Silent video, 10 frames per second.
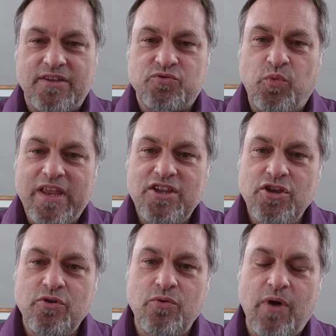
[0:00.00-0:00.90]
when
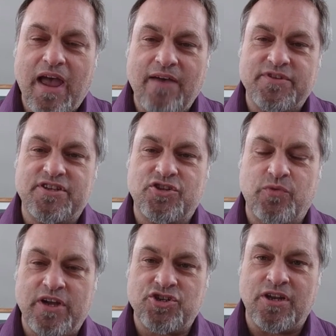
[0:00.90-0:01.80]
you have a
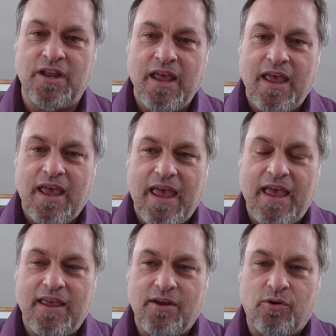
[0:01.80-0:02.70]
situation,
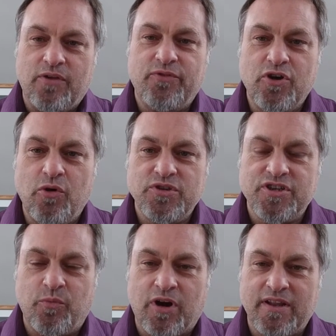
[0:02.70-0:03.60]
or if you go
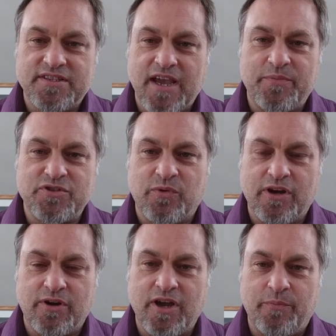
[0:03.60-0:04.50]
somewhere, and this happens when I
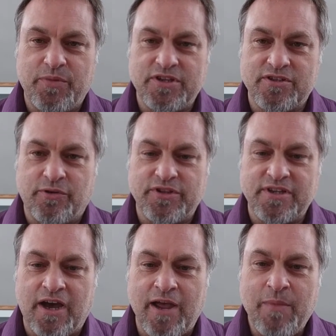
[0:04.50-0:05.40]
go to companies all the
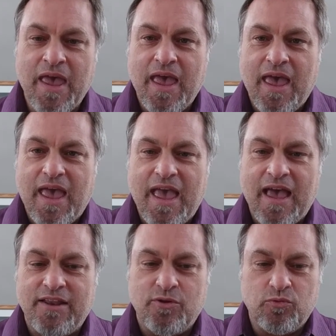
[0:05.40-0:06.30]
time,
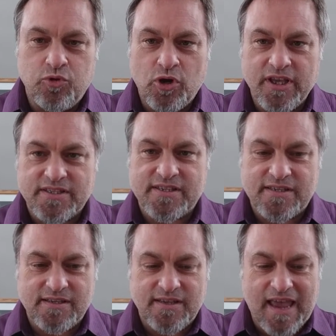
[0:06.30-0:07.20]
and you look at
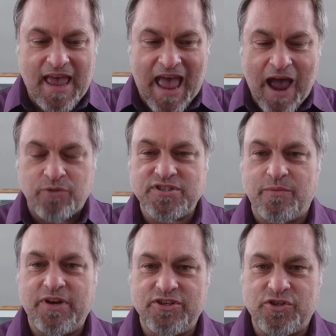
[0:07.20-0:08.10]
how
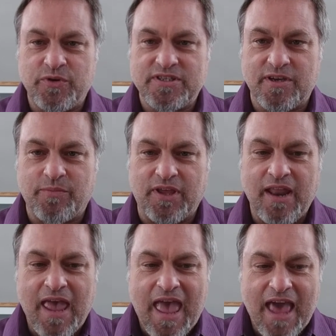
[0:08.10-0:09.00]
somebody is doing something,
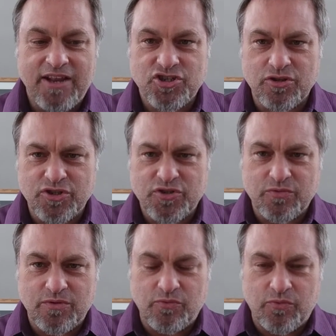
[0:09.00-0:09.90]
and it just looks
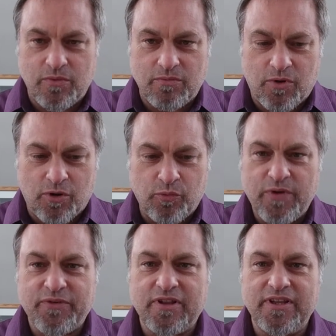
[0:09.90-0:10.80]

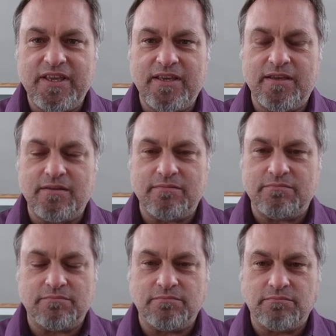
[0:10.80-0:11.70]
horrifically
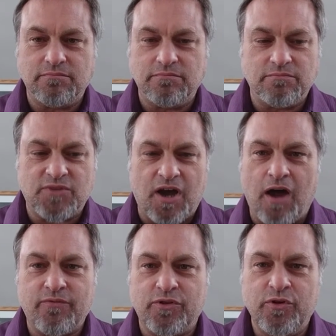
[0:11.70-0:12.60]

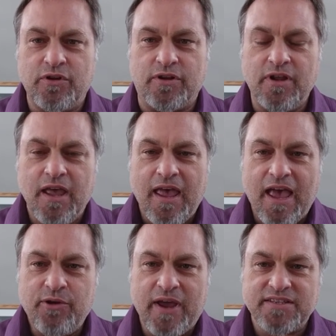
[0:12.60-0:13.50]
convoluted,
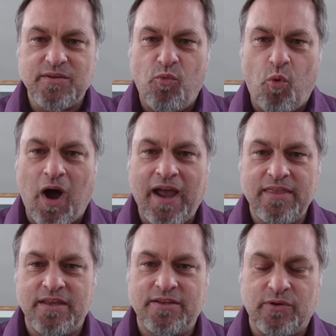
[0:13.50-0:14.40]
and you ask them
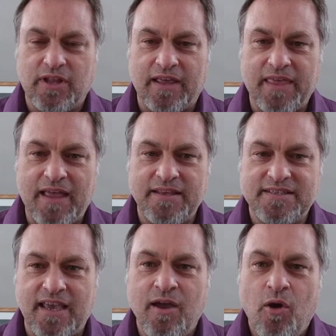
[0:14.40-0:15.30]
why they do it like that, and they
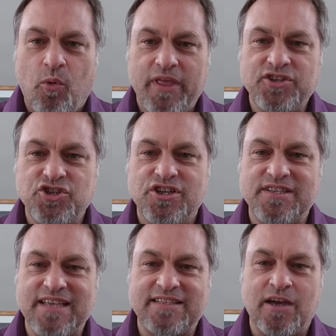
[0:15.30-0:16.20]
say, well, that's just
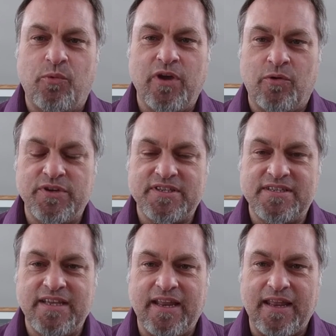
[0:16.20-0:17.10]
because that's how we always
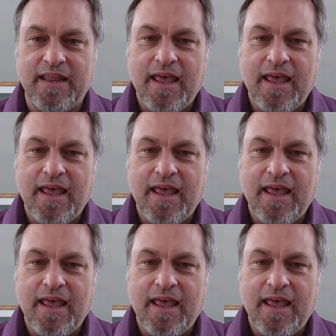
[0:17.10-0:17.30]
did it.